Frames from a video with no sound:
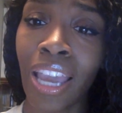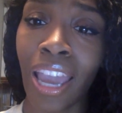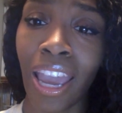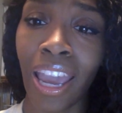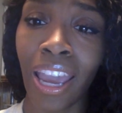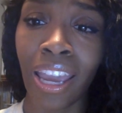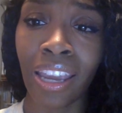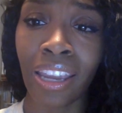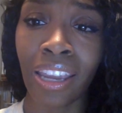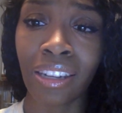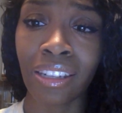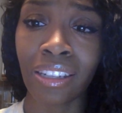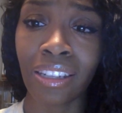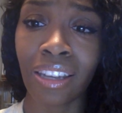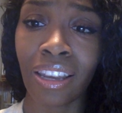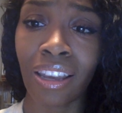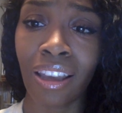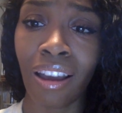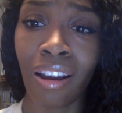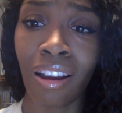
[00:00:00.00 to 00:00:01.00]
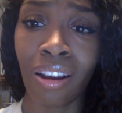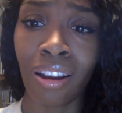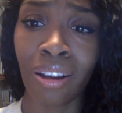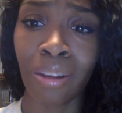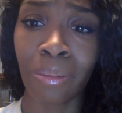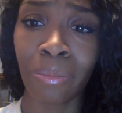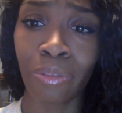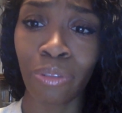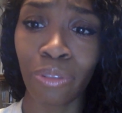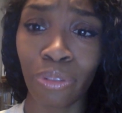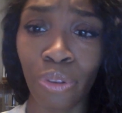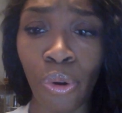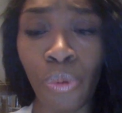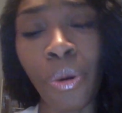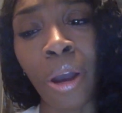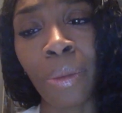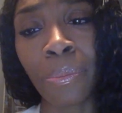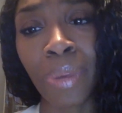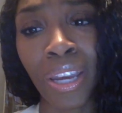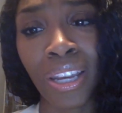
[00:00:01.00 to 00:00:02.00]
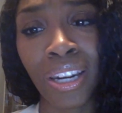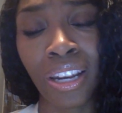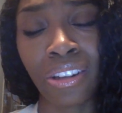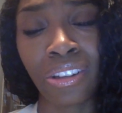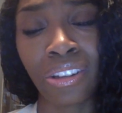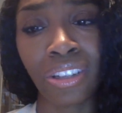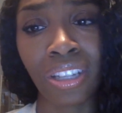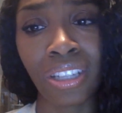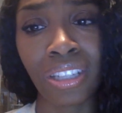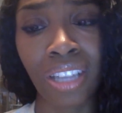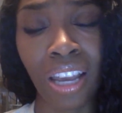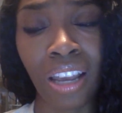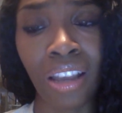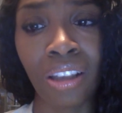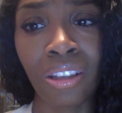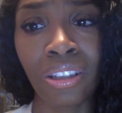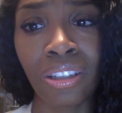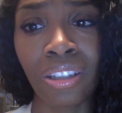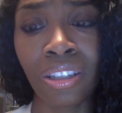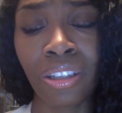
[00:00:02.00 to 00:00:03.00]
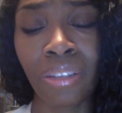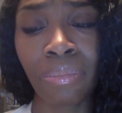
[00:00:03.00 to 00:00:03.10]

And Robot Man actually tells